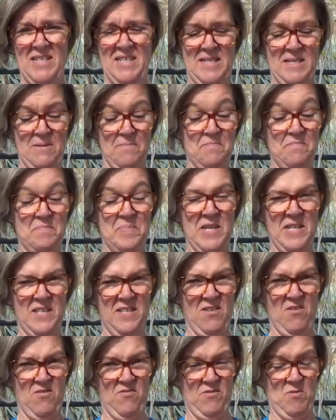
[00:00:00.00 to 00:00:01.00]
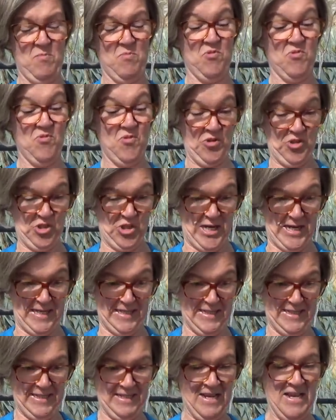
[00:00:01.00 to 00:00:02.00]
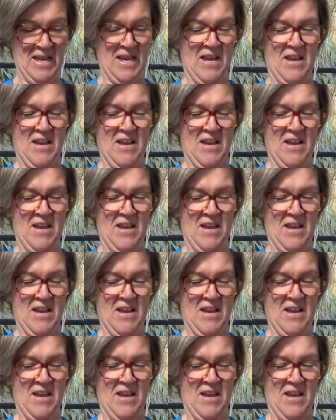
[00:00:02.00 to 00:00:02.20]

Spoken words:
It's a bit of a project.